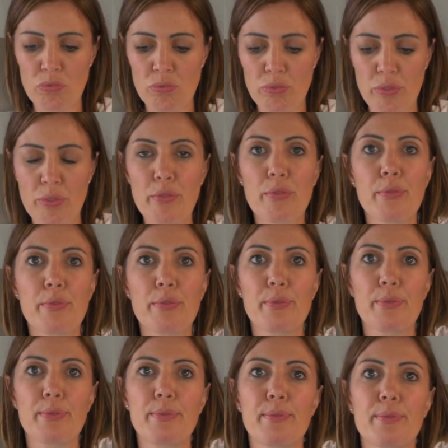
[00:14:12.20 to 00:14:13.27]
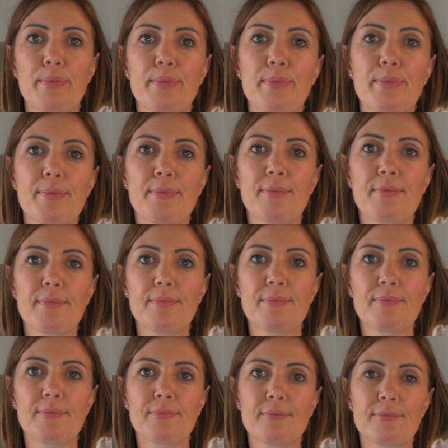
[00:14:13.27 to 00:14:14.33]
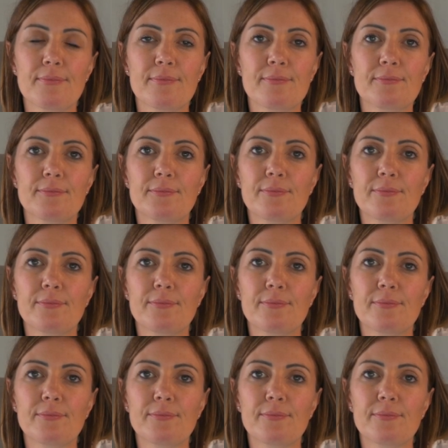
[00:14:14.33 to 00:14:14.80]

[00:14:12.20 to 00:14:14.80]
This person isn't speaking.